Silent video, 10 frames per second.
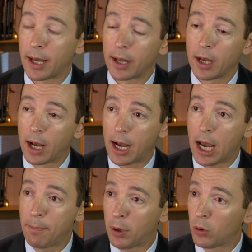that
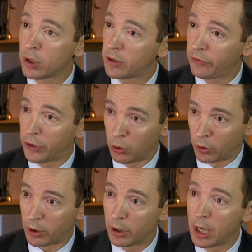hypo is
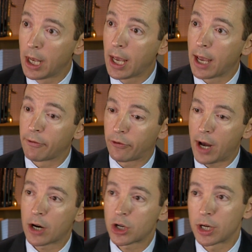fewer and
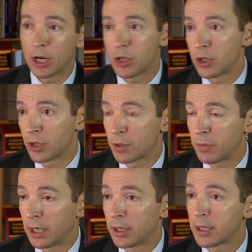fractionation just
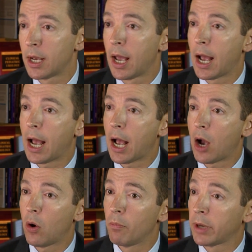means
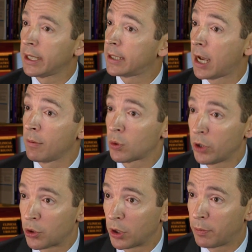how many times
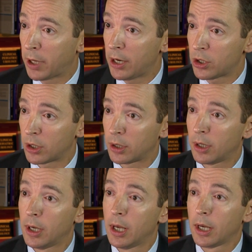we treat a patient.
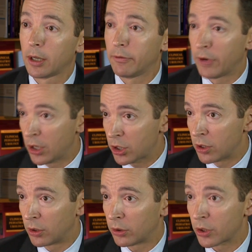
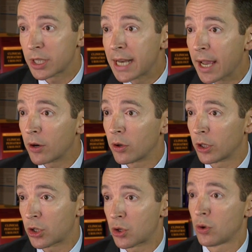Conventional or standard
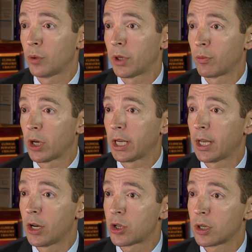external beam
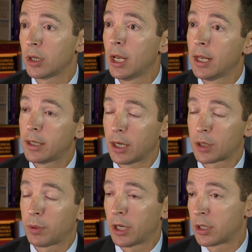radiation
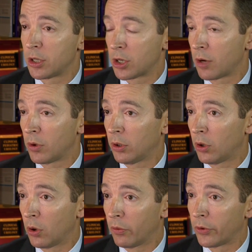takes place in
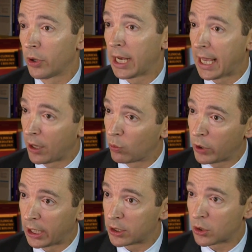general over 8
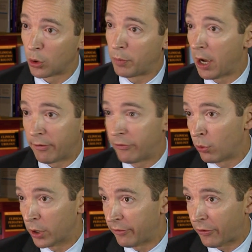weeks, so about
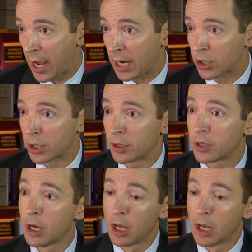40 fractions.